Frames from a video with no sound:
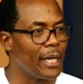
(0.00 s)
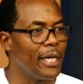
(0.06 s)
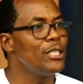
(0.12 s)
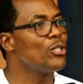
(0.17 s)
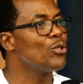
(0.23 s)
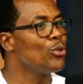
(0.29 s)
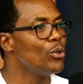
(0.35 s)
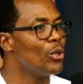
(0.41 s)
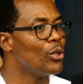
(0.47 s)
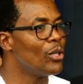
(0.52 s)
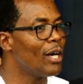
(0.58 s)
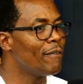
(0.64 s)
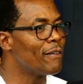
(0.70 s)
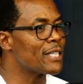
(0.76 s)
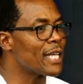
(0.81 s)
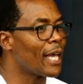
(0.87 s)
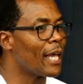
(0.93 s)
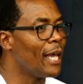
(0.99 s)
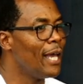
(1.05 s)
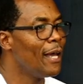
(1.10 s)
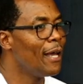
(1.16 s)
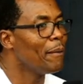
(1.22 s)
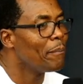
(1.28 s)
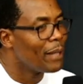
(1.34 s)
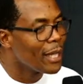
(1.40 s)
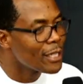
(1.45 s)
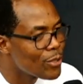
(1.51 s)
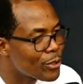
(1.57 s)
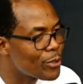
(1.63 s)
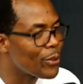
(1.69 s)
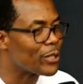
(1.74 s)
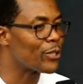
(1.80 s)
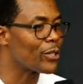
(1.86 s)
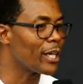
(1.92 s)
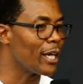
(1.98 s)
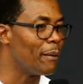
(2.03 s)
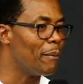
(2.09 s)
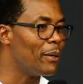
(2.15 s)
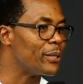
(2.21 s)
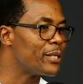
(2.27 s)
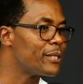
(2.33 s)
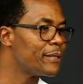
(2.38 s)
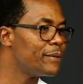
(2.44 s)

It's true, you have a say. But that's what we're talking about.